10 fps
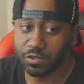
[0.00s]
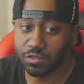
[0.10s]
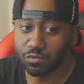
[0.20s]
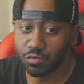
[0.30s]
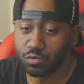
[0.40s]

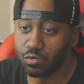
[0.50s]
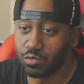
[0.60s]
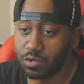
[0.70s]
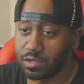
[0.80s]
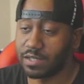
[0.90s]

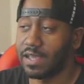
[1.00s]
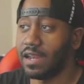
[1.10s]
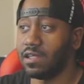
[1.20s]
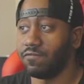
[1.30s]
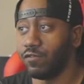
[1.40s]
through
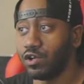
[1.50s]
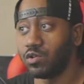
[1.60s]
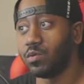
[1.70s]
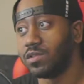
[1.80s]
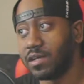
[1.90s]
getting
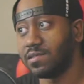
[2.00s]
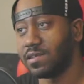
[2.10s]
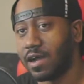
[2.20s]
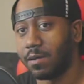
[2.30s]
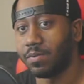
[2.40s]
virtual
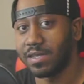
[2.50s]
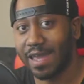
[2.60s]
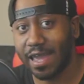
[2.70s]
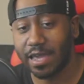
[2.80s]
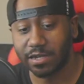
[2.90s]
desktop
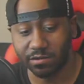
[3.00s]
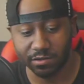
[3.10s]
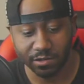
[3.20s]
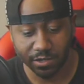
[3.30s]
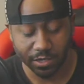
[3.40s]
and
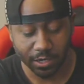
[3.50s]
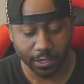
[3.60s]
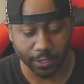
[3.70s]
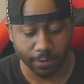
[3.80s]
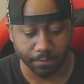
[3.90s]

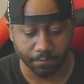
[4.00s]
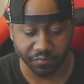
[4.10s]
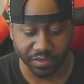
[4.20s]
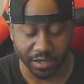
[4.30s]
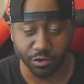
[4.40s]

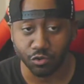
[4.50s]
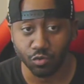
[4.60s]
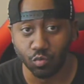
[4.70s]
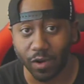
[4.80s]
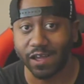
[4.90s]
a new
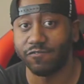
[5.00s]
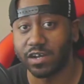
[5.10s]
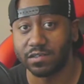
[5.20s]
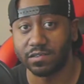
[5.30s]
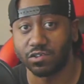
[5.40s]

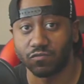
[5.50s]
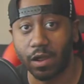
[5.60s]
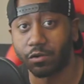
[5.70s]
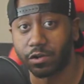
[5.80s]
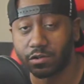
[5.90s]
Wi-Fi 6
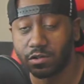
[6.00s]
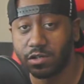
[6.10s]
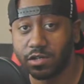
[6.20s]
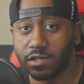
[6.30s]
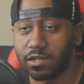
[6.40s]
router.
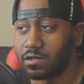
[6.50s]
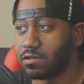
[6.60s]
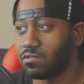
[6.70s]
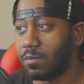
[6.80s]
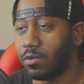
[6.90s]

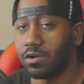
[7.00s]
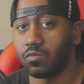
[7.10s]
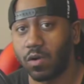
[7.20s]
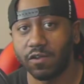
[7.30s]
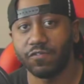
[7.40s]
So I bought a
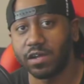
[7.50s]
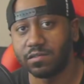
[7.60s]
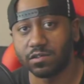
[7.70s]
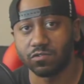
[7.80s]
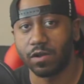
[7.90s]
Wi-Fi
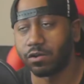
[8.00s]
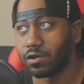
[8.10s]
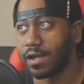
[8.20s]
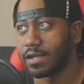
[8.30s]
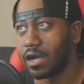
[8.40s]
6 router.
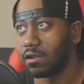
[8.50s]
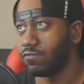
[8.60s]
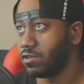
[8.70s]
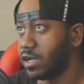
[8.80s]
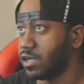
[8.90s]
I got it
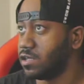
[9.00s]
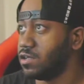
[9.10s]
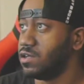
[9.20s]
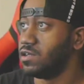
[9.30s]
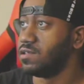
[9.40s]
for like
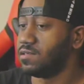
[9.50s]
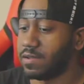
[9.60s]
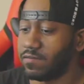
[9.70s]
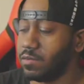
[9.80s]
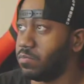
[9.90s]

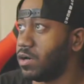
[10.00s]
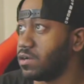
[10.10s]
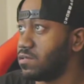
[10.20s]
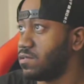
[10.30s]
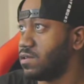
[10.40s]

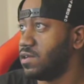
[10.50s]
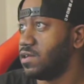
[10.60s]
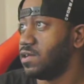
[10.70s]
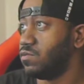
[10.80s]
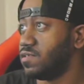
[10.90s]
$70.
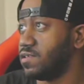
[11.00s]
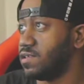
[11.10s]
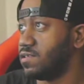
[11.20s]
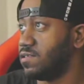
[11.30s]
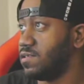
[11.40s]

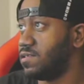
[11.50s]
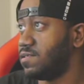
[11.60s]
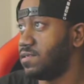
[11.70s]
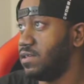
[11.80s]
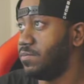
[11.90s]
It's this
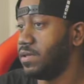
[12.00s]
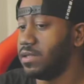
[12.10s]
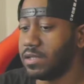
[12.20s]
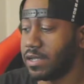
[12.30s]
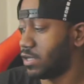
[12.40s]

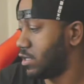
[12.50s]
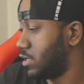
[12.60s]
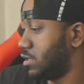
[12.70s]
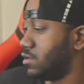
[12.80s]
TP-Link.